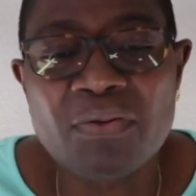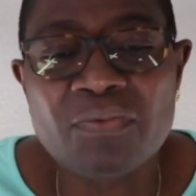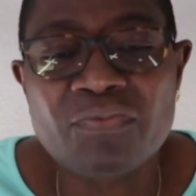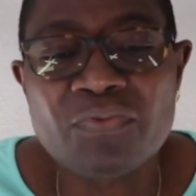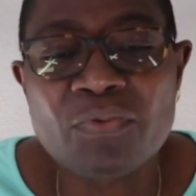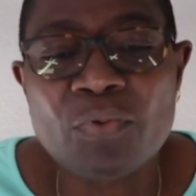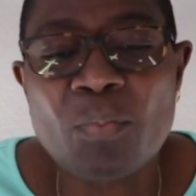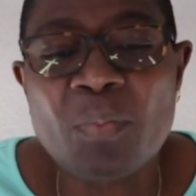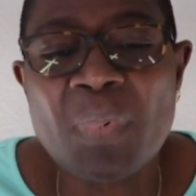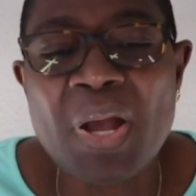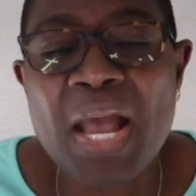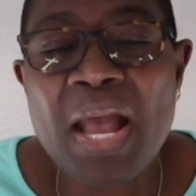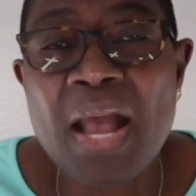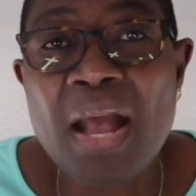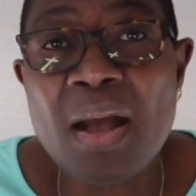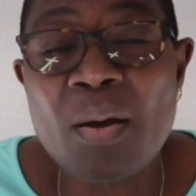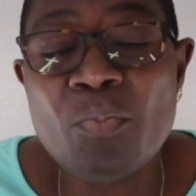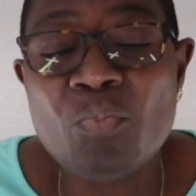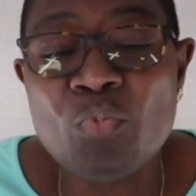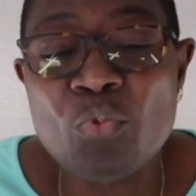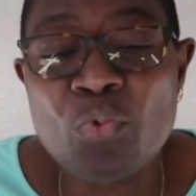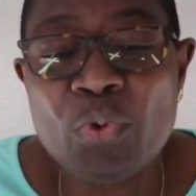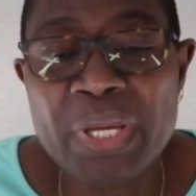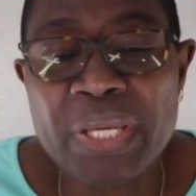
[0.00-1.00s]
from
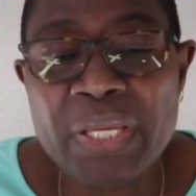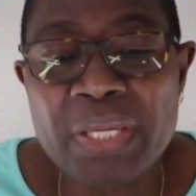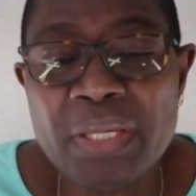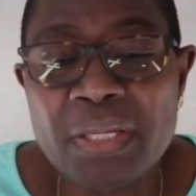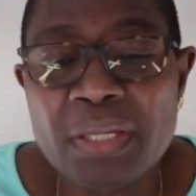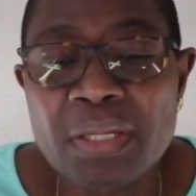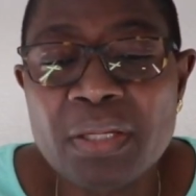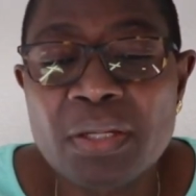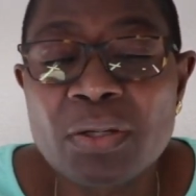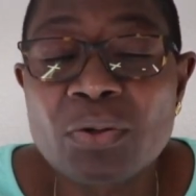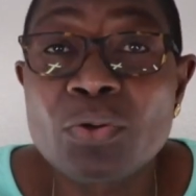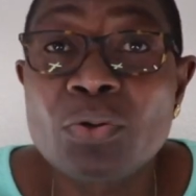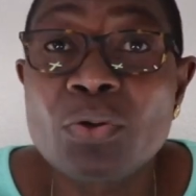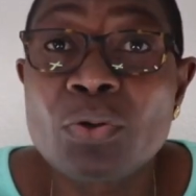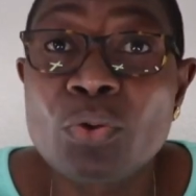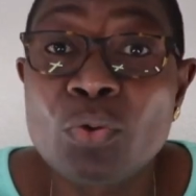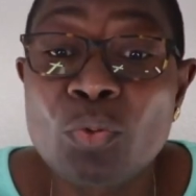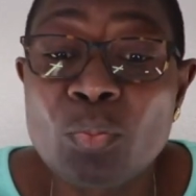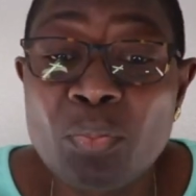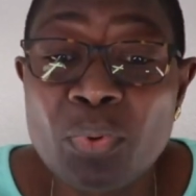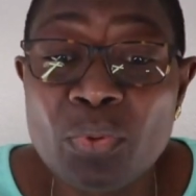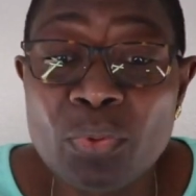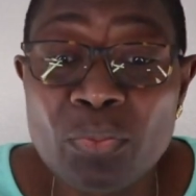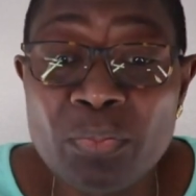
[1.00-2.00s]
Amway,
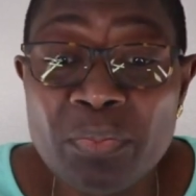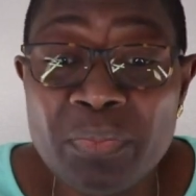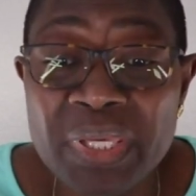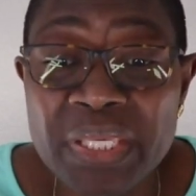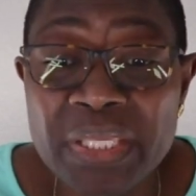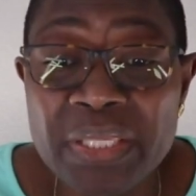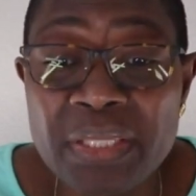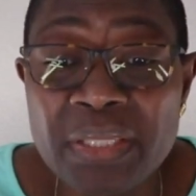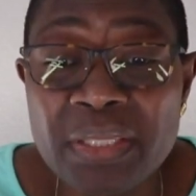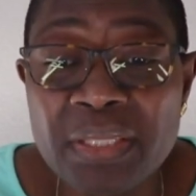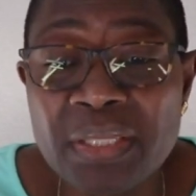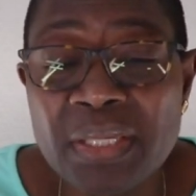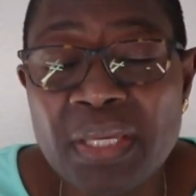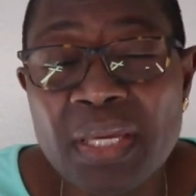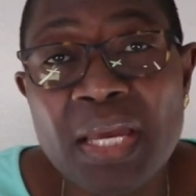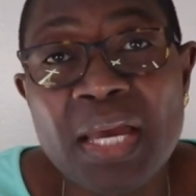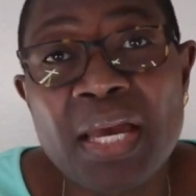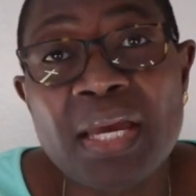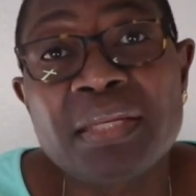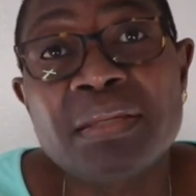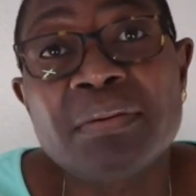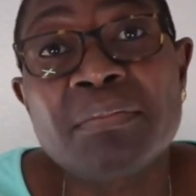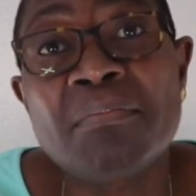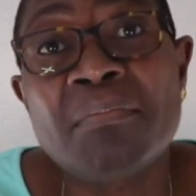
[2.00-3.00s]
GlocalMe,
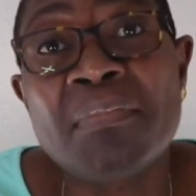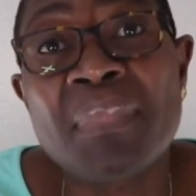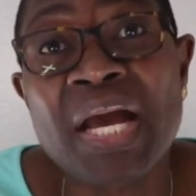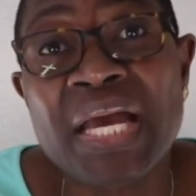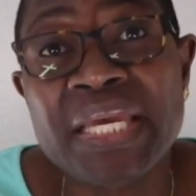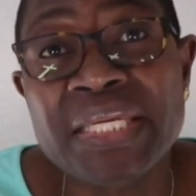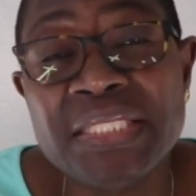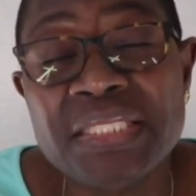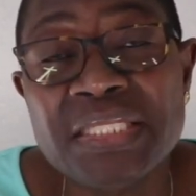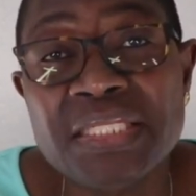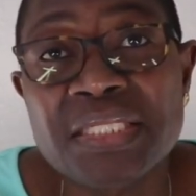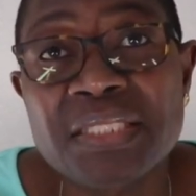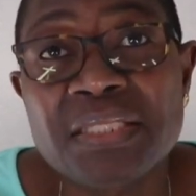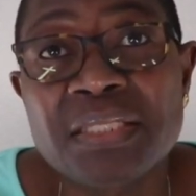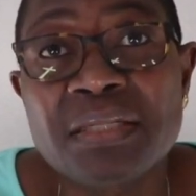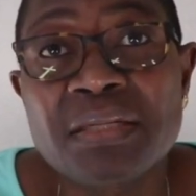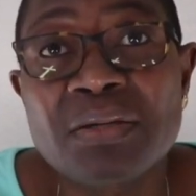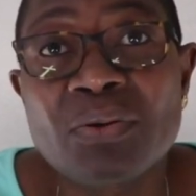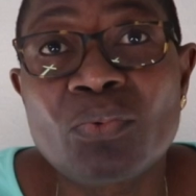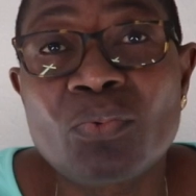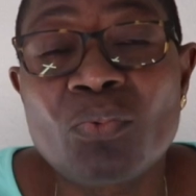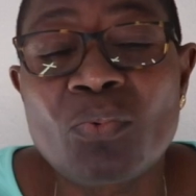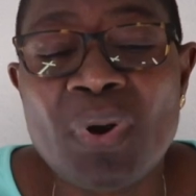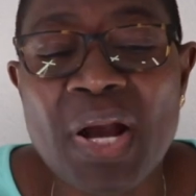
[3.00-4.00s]
and Mighty
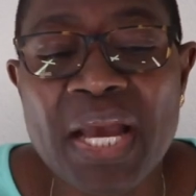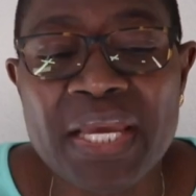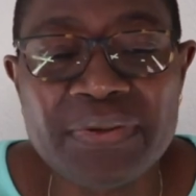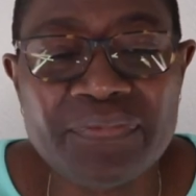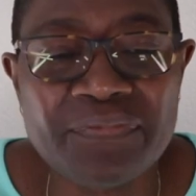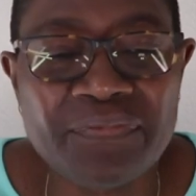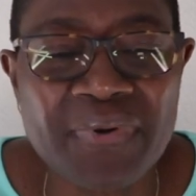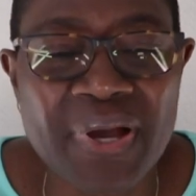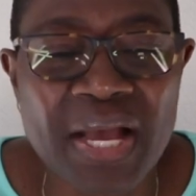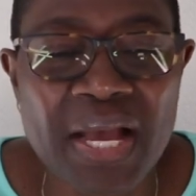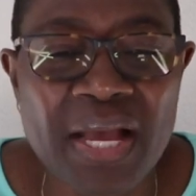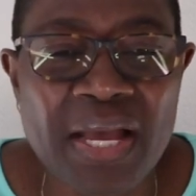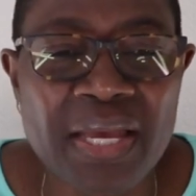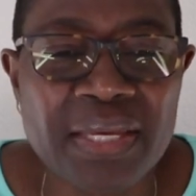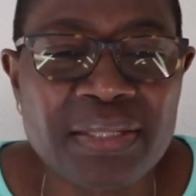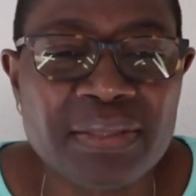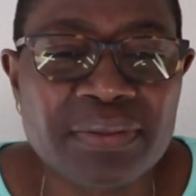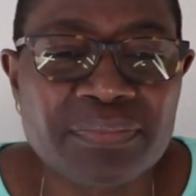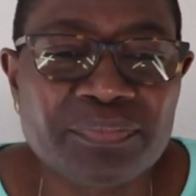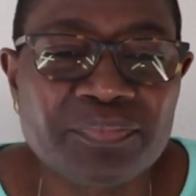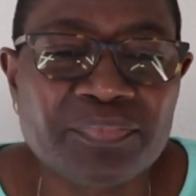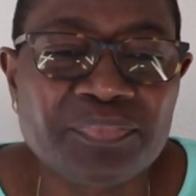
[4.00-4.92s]
Wi-Fi.